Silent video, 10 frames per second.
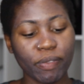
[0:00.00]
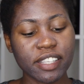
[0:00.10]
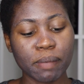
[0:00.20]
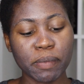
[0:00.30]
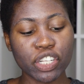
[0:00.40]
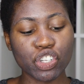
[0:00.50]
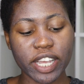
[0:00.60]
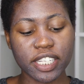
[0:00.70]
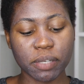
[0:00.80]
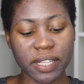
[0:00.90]
So I'm gonna
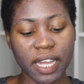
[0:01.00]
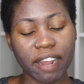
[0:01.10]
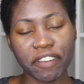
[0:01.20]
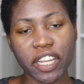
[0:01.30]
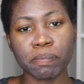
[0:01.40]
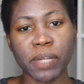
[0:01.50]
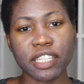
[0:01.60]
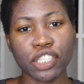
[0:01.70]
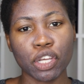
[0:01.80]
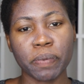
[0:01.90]
try doing that. African
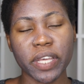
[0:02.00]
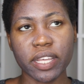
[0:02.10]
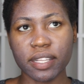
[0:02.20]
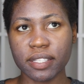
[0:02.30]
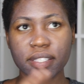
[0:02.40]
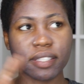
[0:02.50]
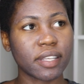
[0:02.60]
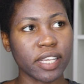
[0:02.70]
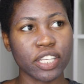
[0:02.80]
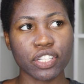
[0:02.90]
black soap is
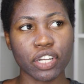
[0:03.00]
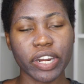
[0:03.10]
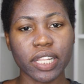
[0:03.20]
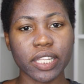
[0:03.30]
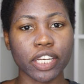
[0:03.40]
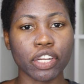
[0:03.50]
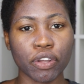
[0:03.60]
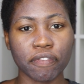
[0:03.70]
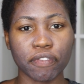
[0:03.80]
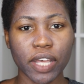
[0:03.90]
historically
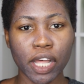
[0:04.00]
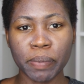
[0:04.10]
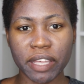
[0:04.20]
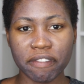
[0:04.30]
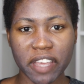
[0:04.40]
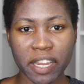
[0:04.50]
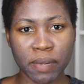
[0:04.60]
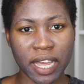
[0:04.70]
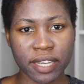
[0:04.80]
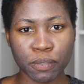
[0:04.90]
known for helping fade
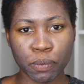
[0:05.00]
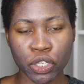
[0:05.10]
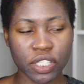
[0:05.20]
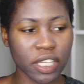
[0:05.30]
black spots,